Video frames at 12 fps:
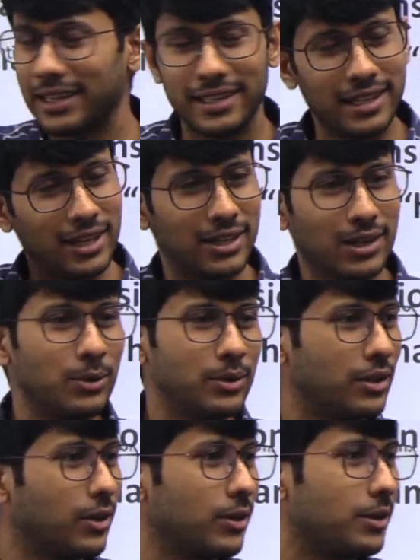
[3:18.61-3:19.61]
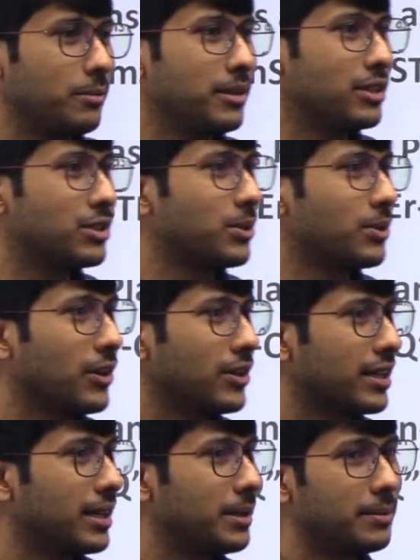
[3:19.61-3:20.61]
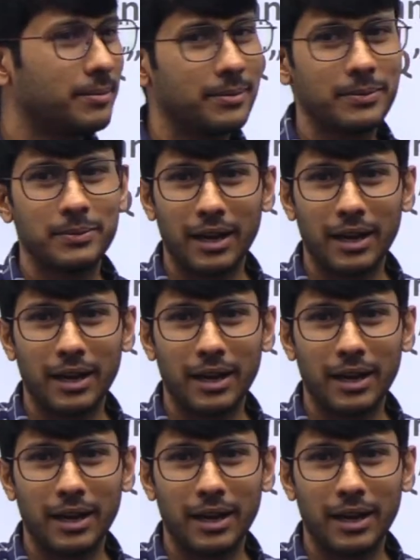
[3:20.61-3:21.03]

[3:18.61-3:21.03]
counter arguments do not come,